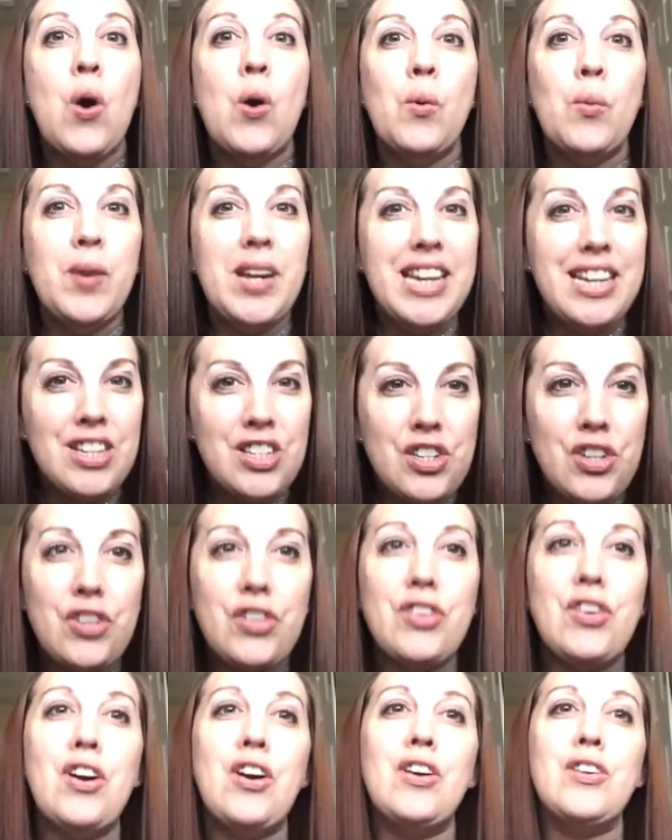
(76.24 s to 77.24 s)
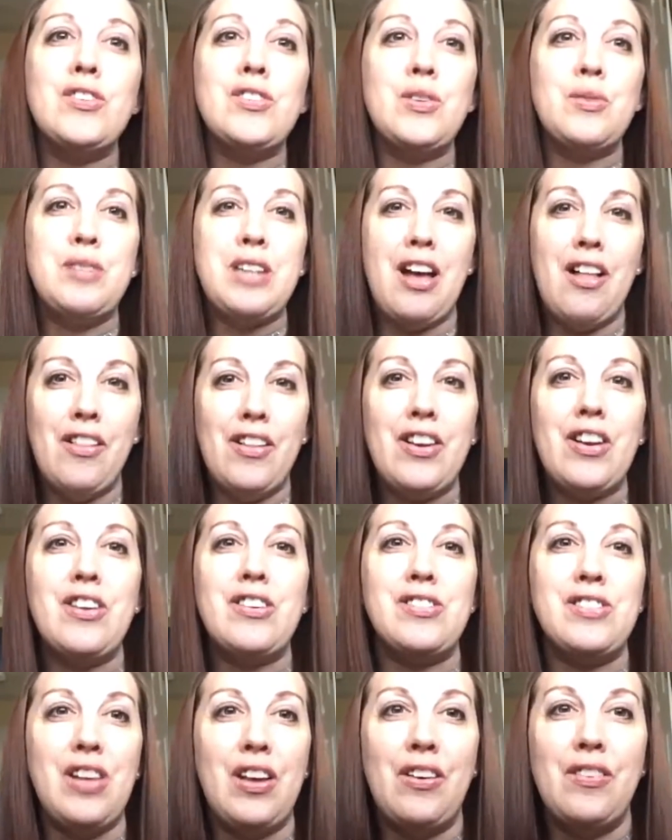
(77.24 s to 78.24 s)
we in turn are also telling
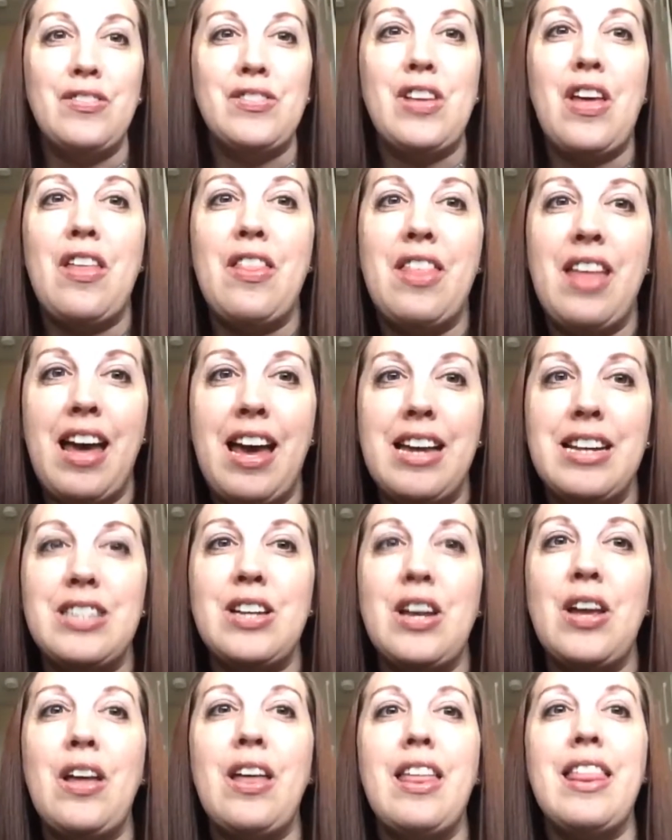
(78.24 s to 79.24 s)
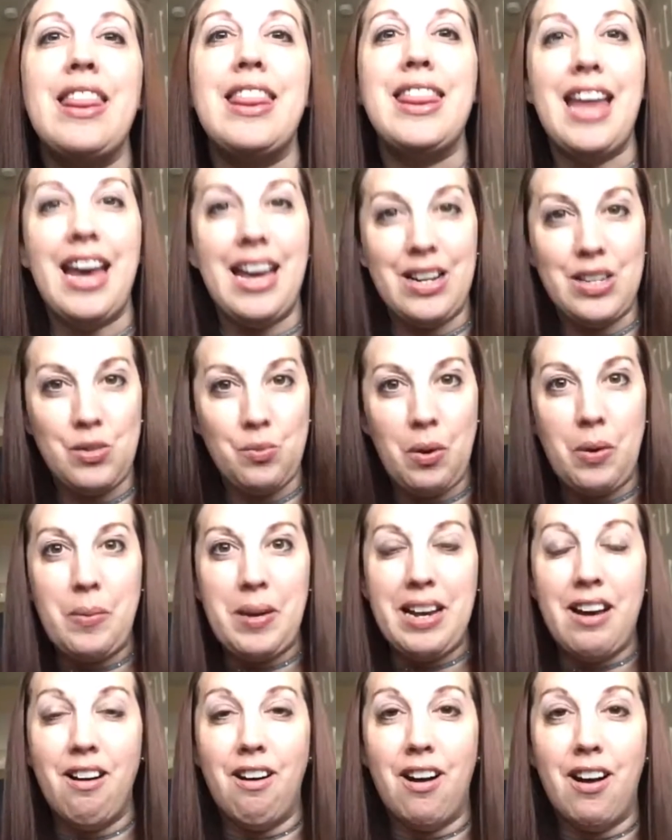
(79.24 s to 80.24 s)
ourselves that that is where
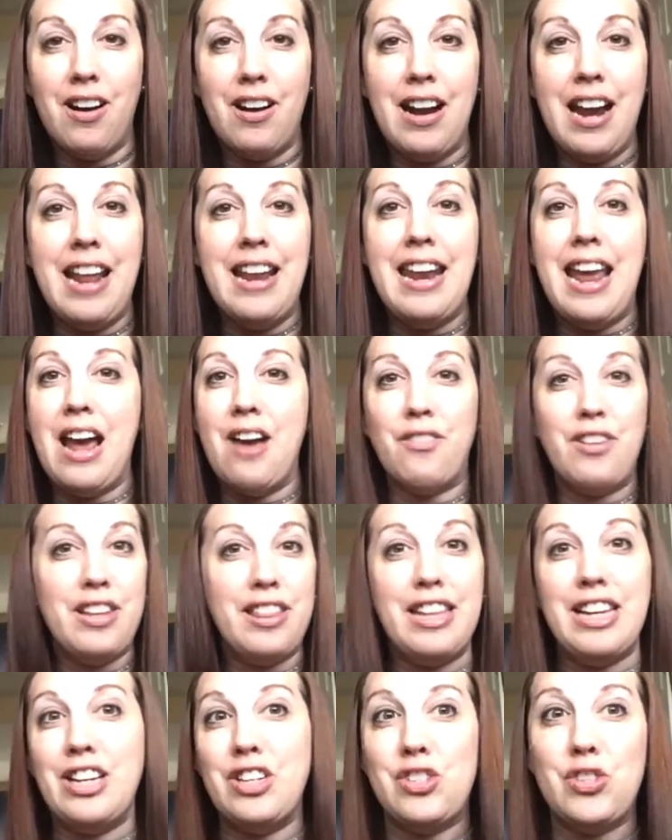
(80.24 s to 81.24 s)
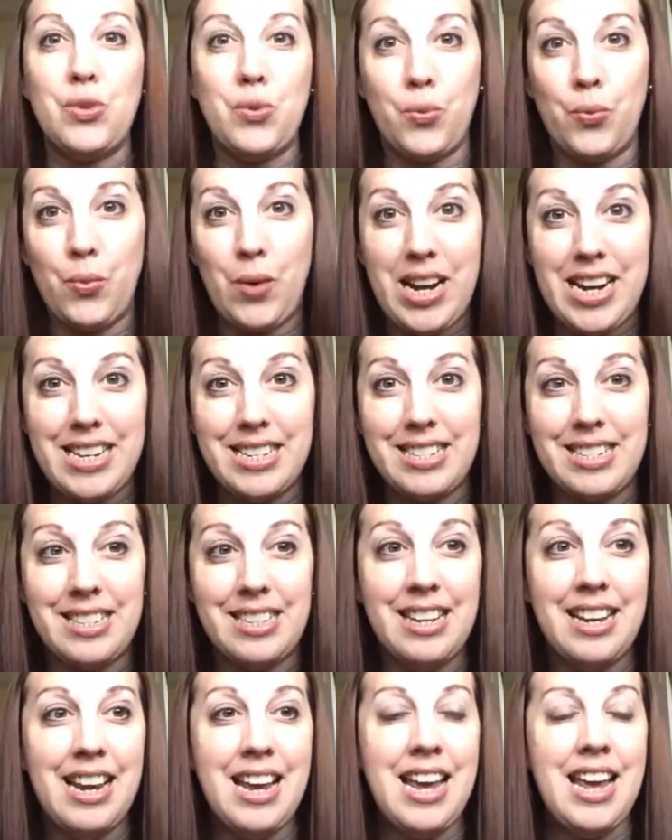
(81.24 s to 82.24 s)
we are and everything is great.
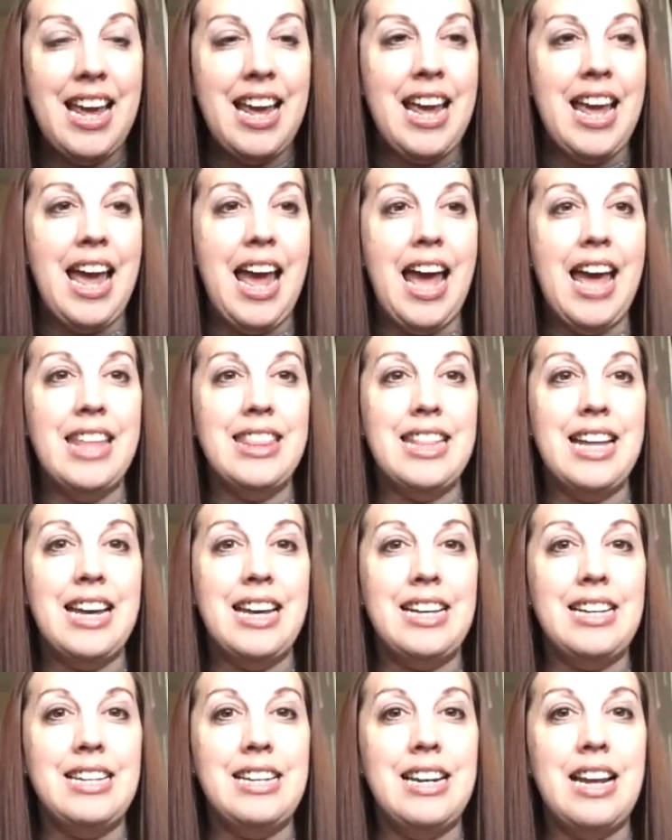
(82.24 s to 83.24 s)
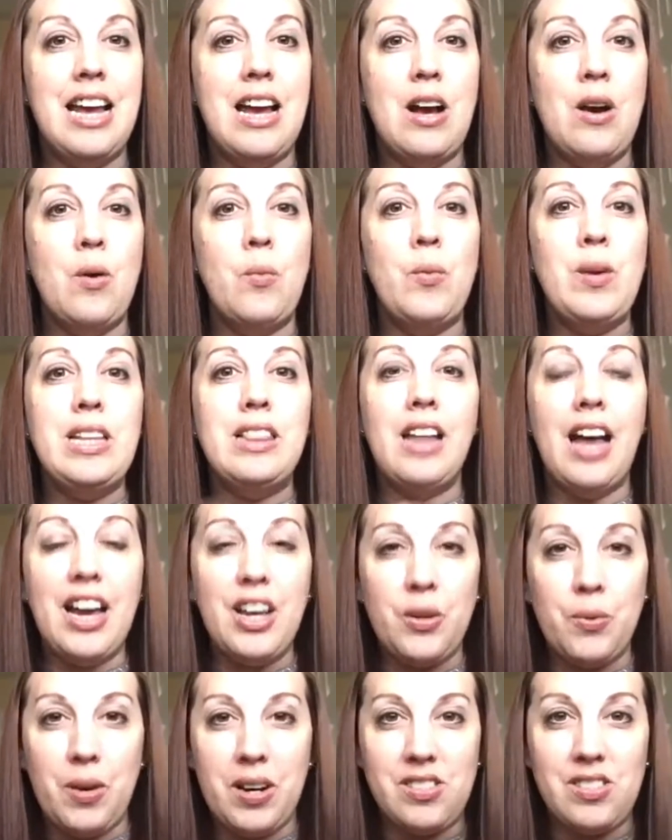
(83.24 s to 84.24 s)
And then we lie
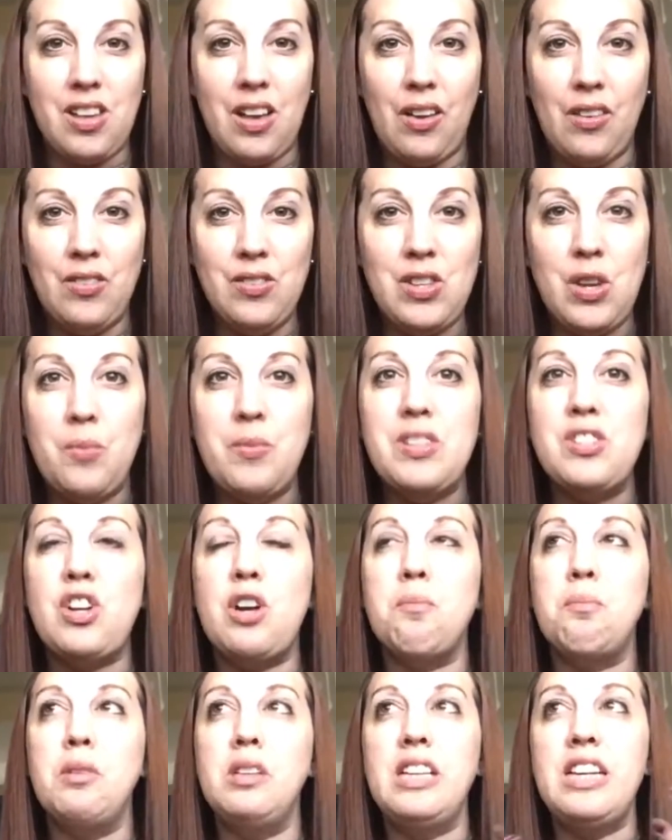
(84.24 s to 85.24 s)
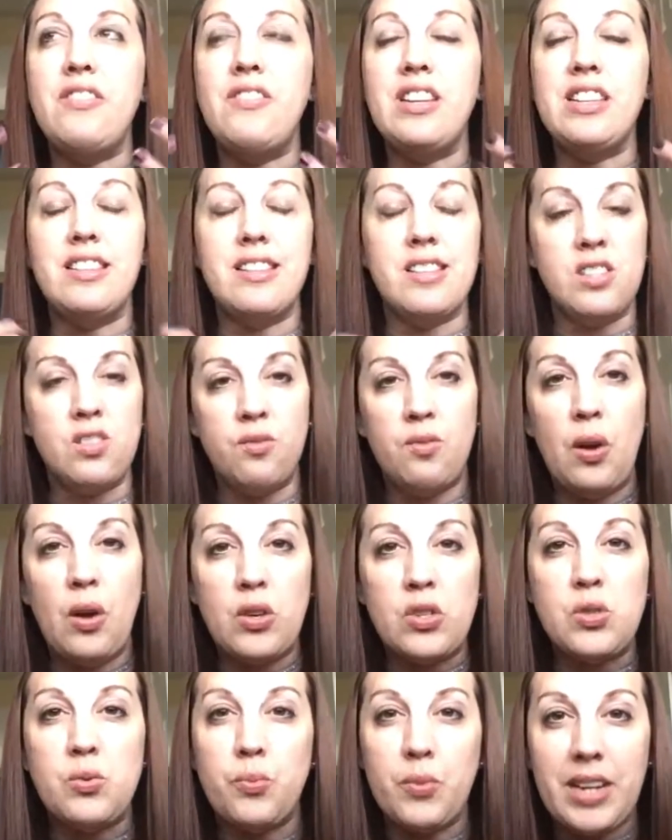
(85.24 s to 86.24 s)
to ourselves and we start believing this
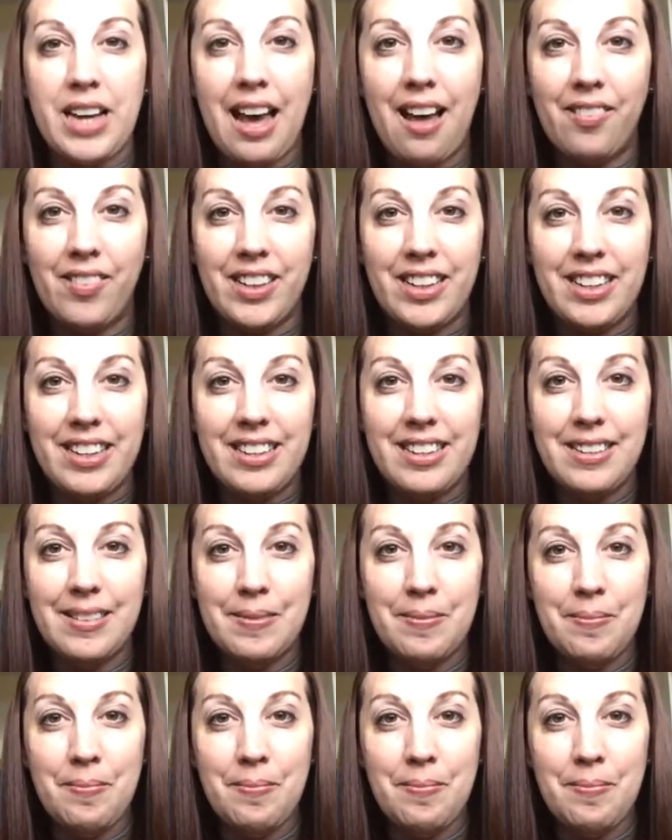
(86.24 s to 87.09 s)
false reality